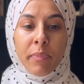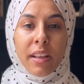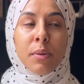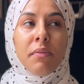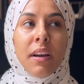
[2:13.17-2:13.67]

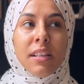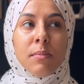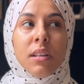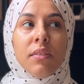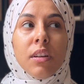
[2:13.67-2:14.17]
He finds
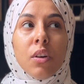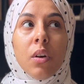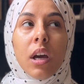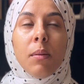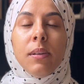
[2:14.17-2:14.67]
himself
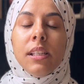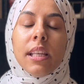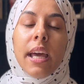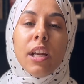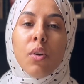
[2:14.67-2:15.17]
incredibly
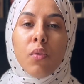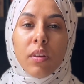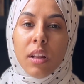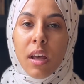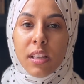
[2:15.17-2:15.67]
saddened over
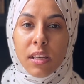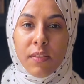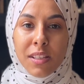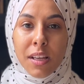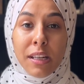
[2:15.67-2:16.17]
the loss of
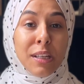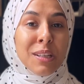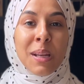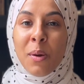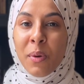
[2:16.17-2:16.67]
his son. He
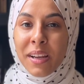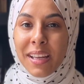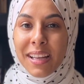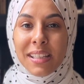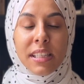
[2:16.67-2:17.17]
doesn't know where he
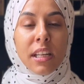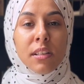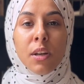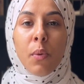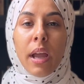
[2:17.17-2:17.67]
is. He
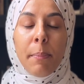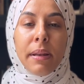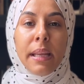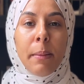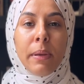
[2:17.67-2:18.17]
doesn't know what happened to him.